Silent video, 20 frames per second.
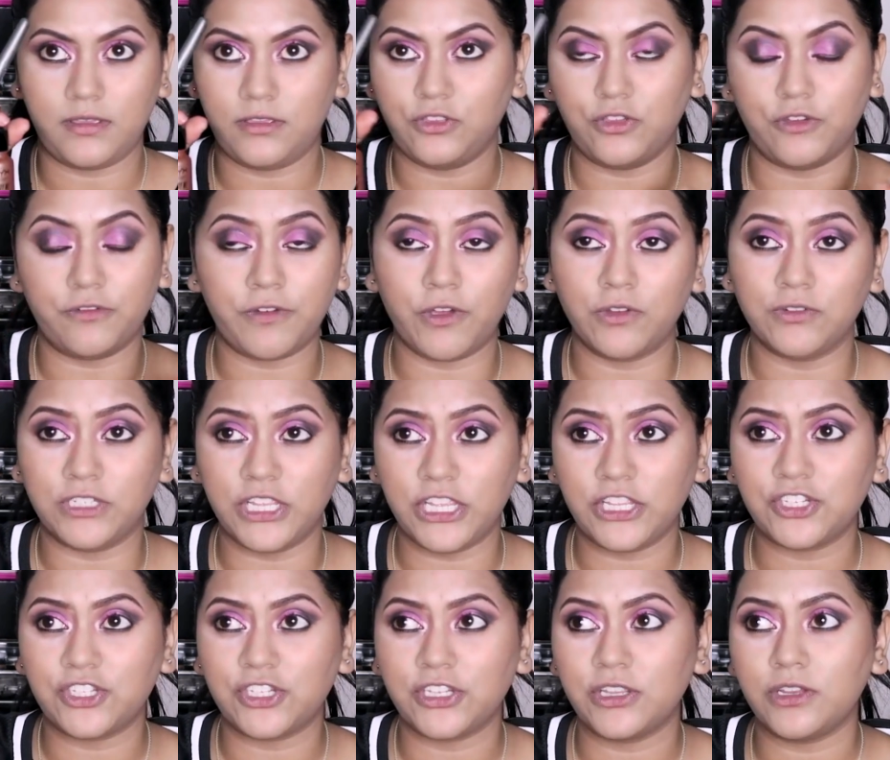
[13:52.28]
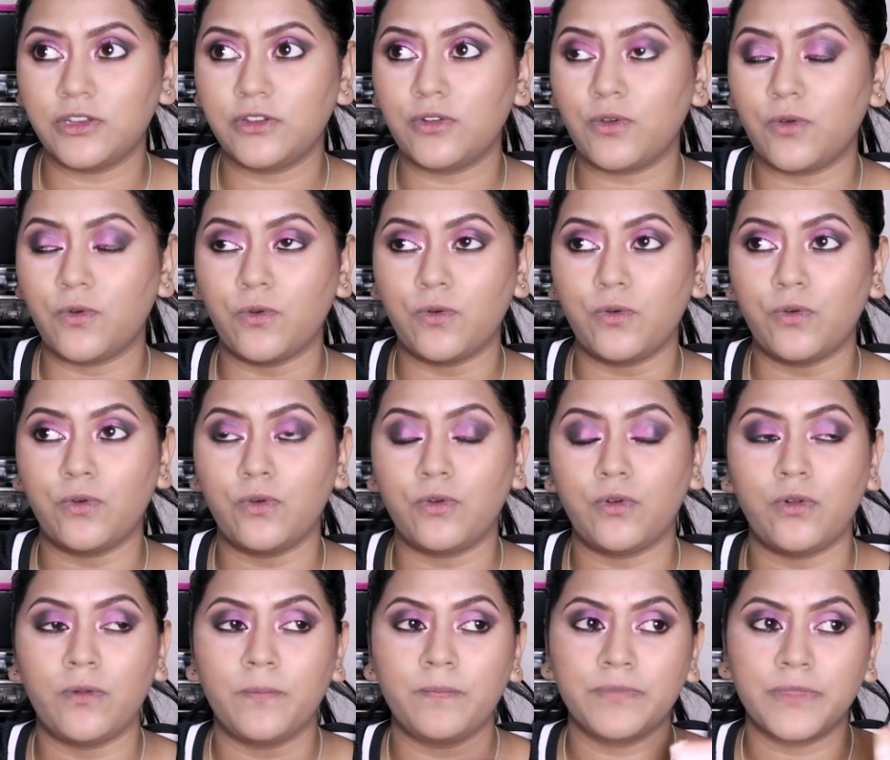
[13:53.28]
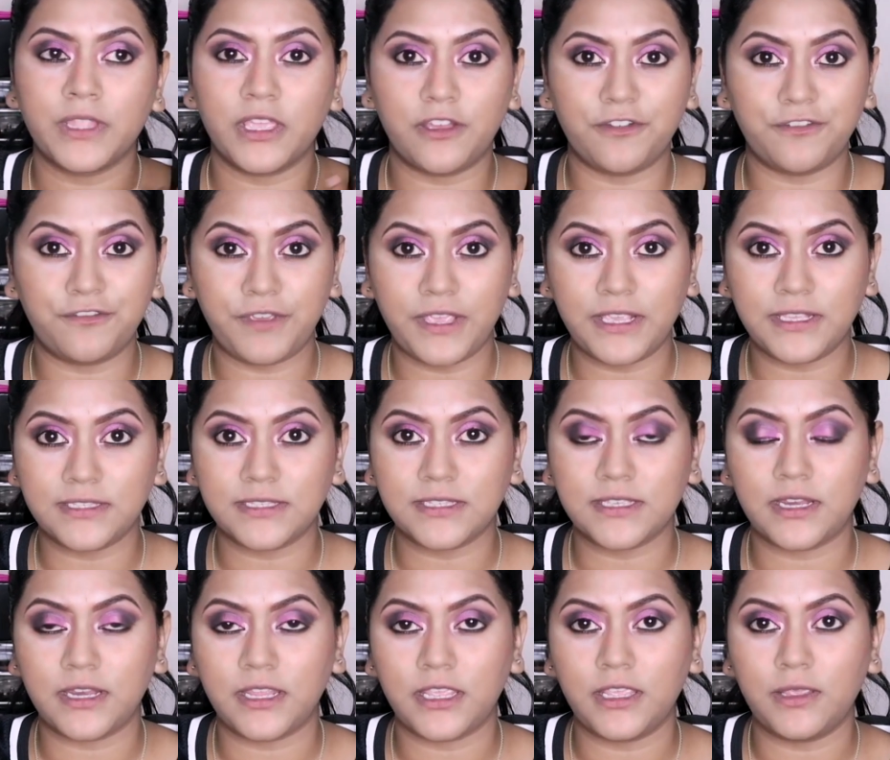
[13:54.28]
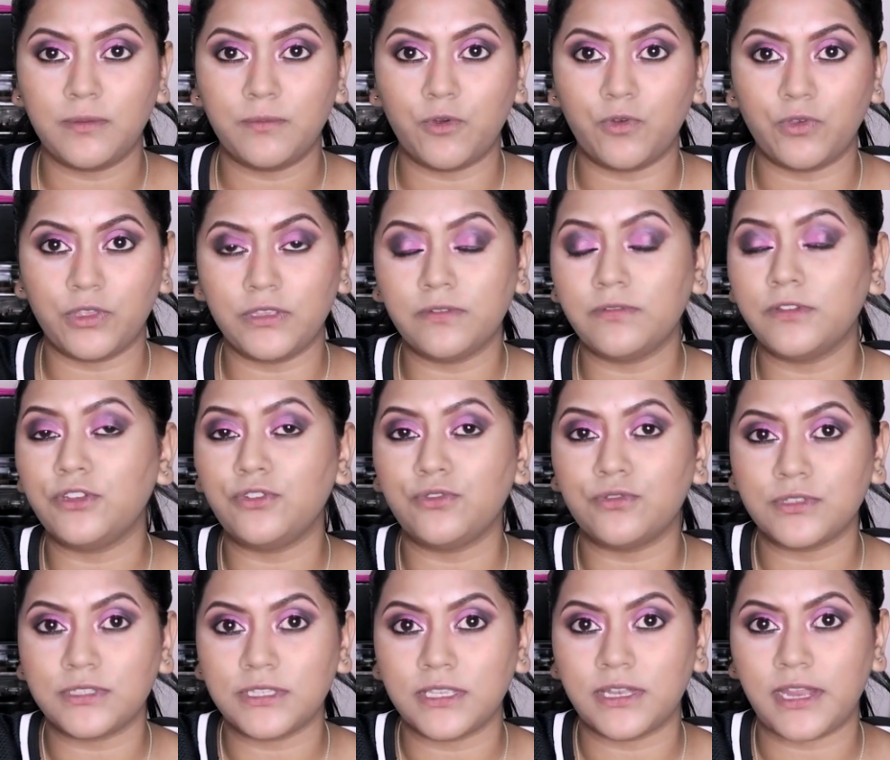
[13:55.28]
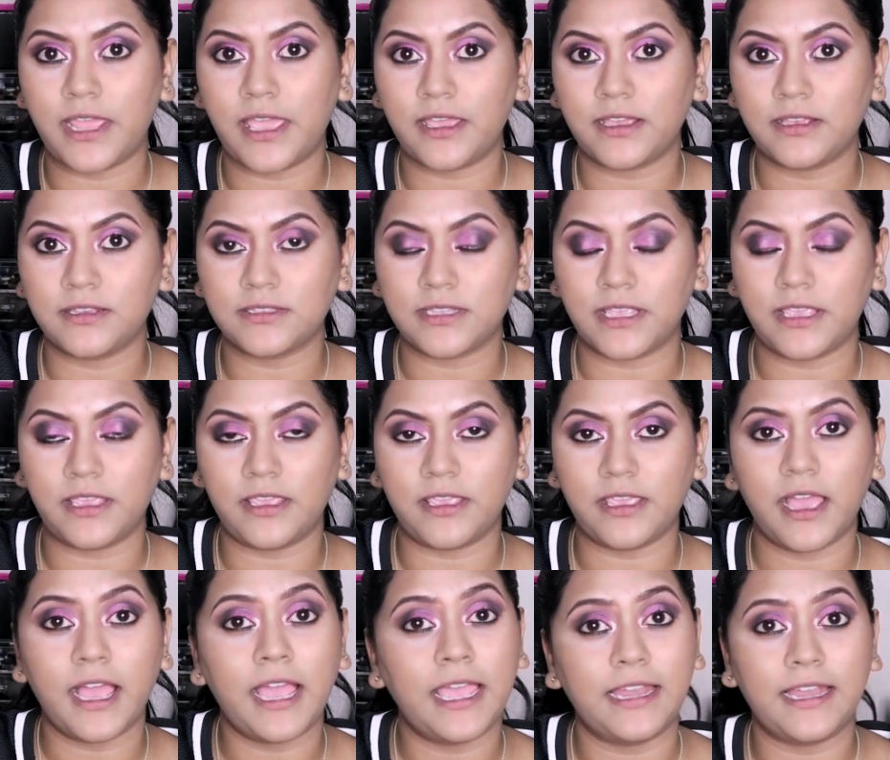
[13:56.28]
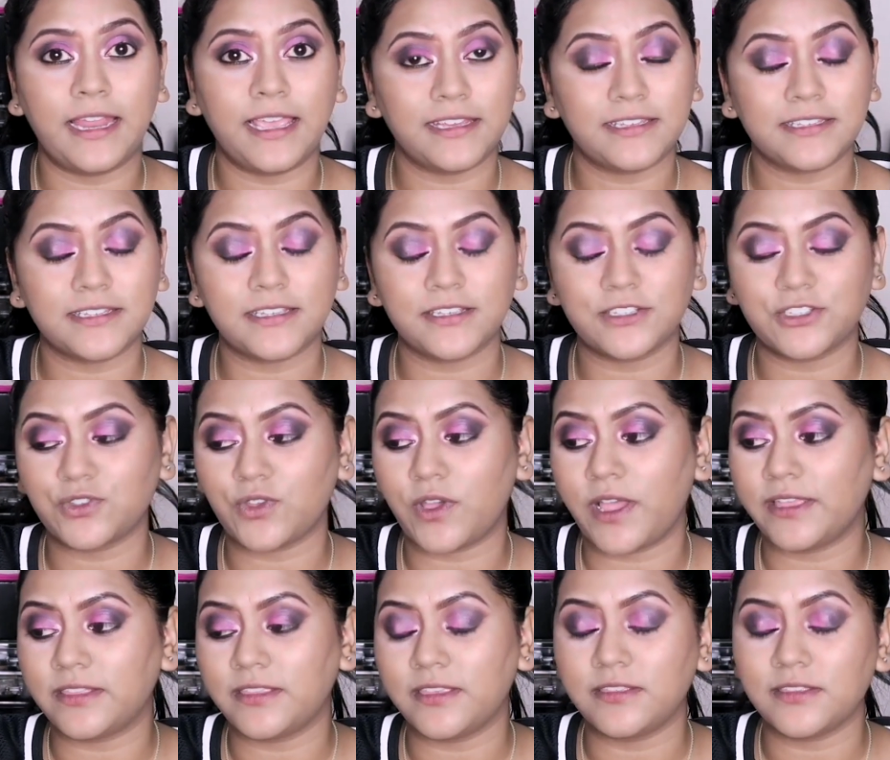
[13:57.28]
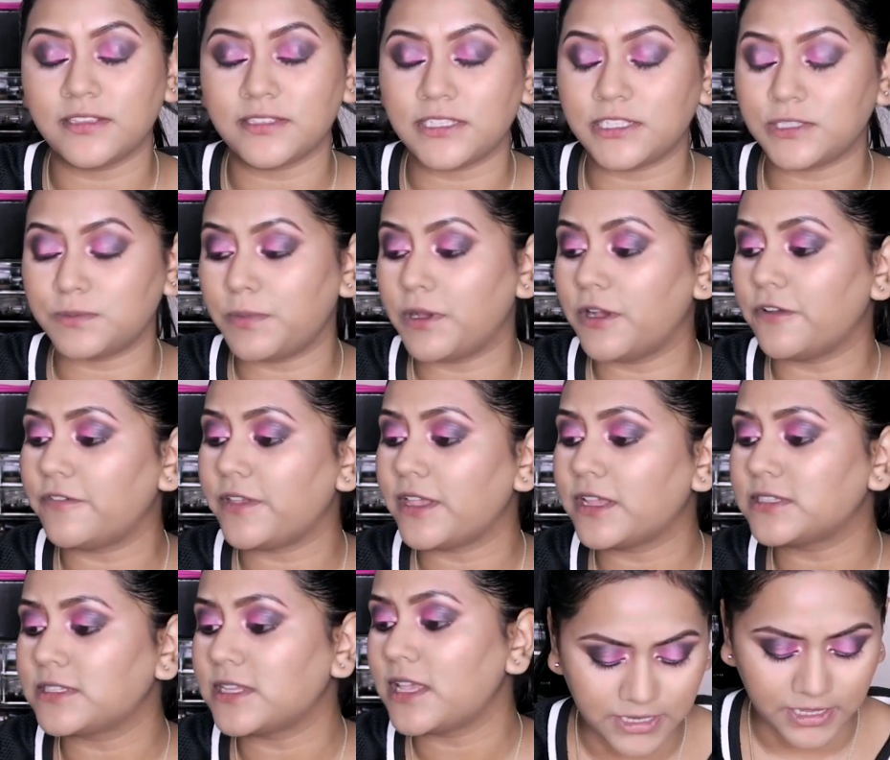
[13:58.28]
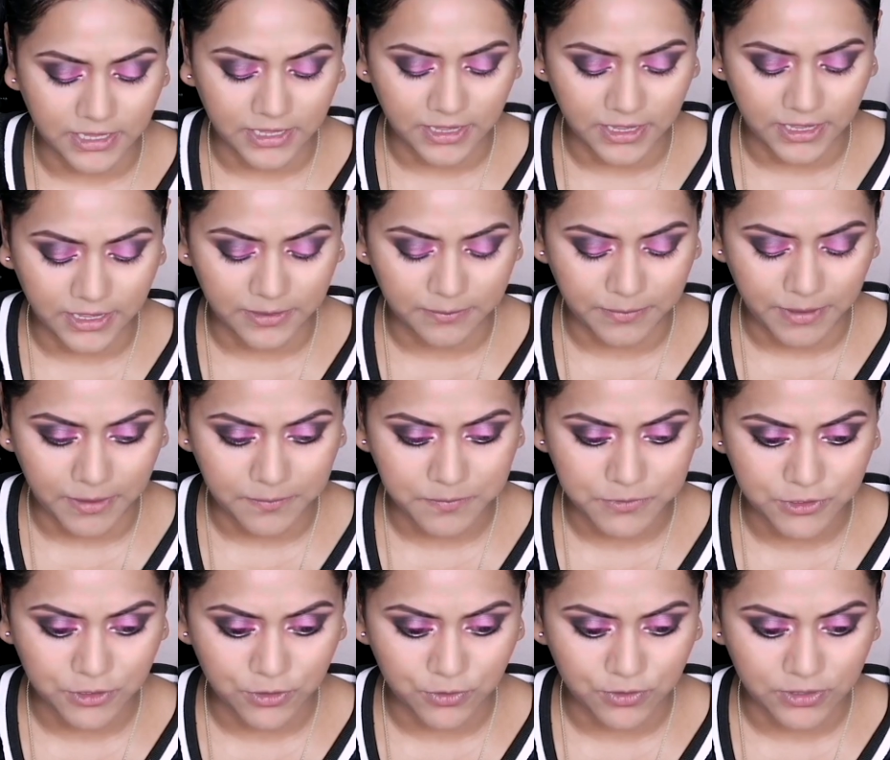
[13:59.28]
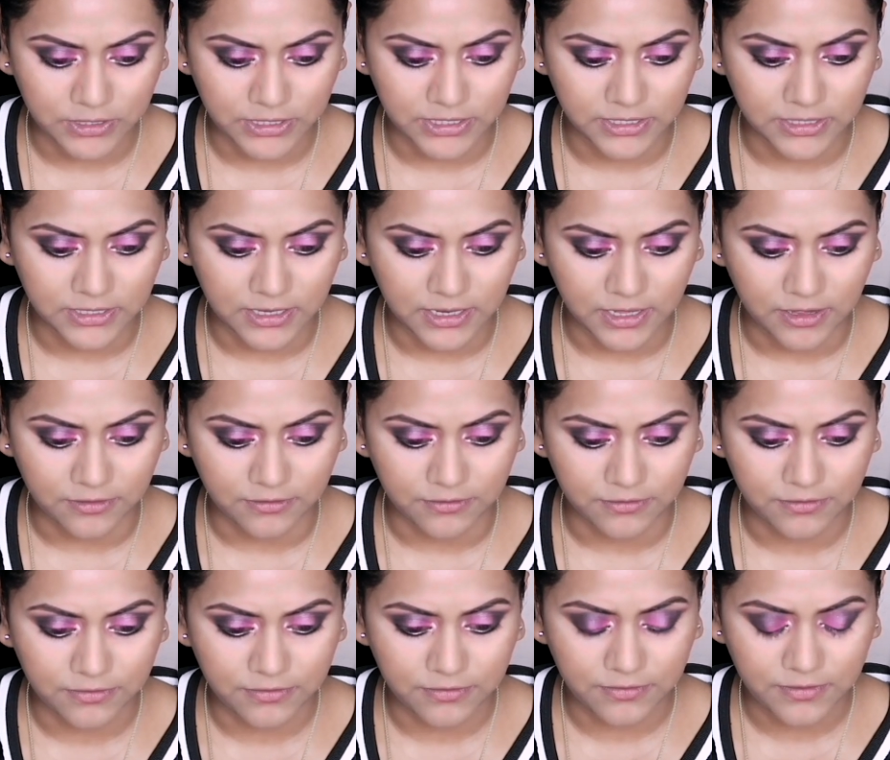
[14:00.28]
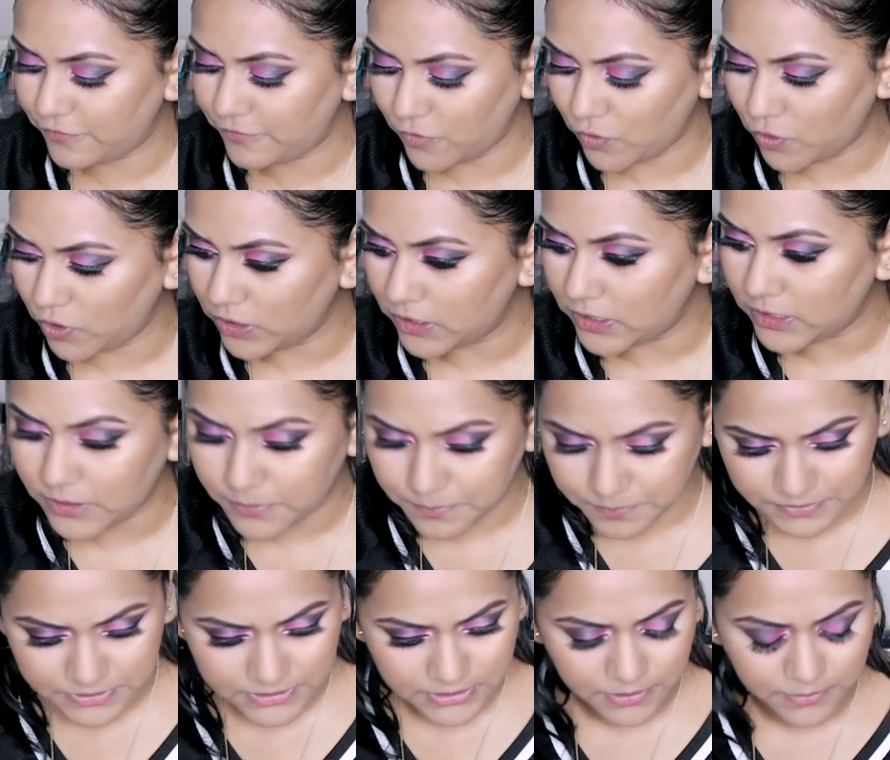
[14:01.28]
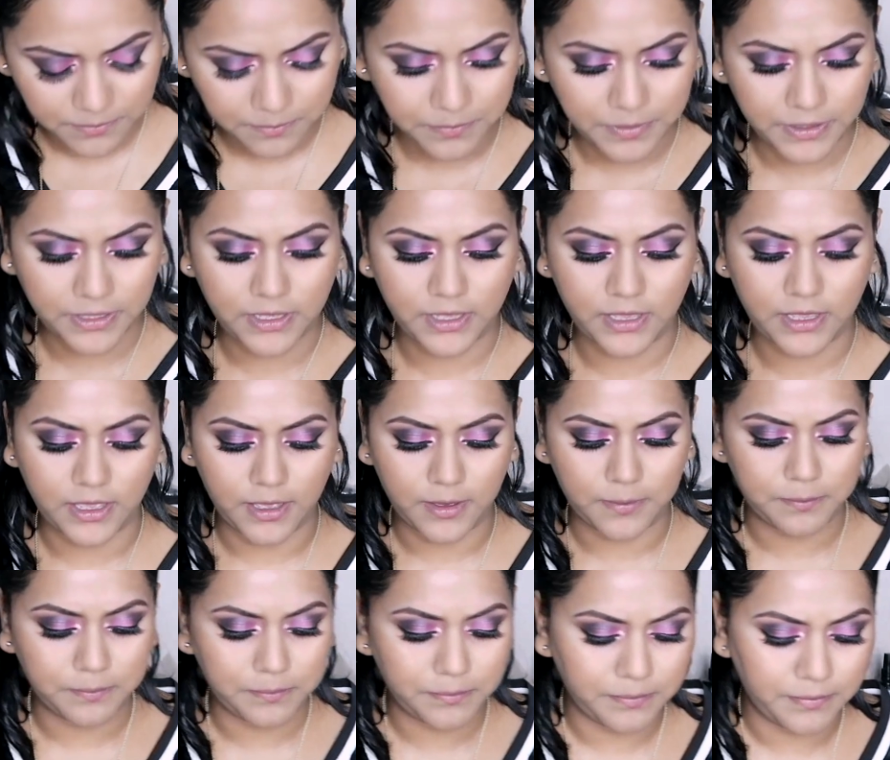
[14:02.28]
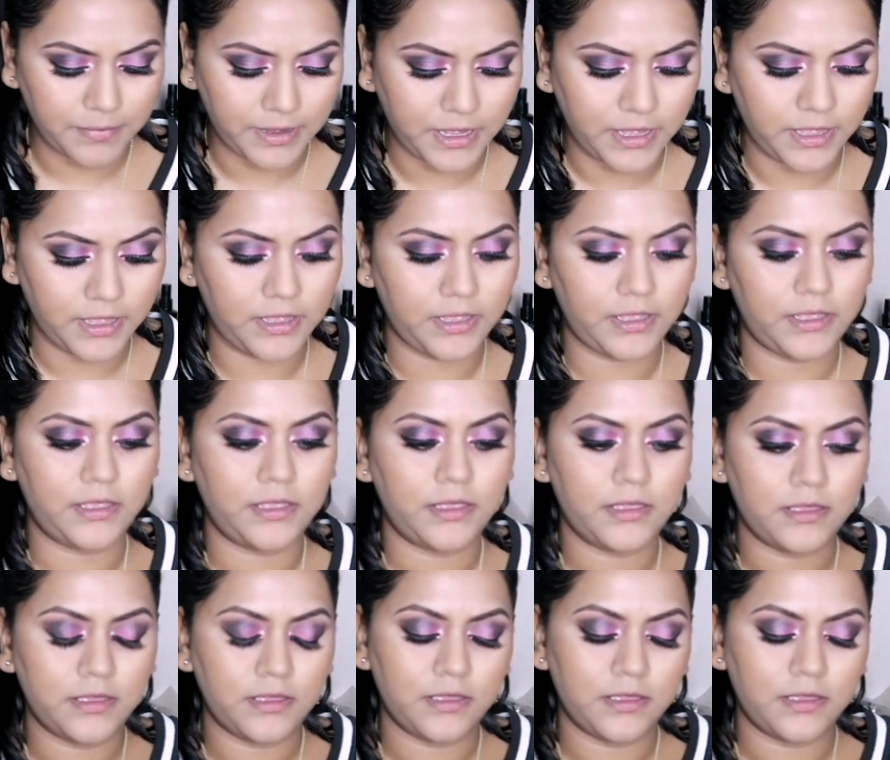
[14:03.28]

your foundation or a face cream, or even use it as a highlighter. So I think this is perfect. Like, I'm absolutely in love. For lips, I'm picking up my